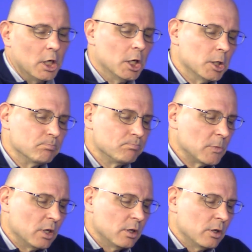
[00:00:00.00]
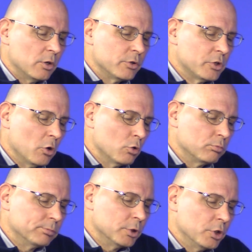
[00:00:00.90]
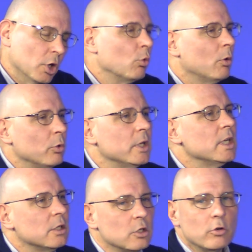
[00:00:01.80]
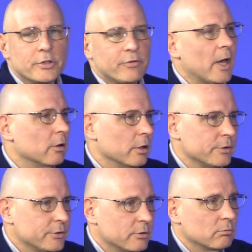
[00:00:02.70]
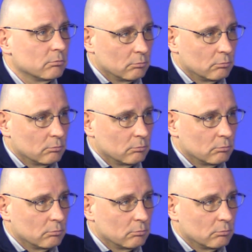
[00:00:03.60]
Um, so, you know, what we need to do as veterans,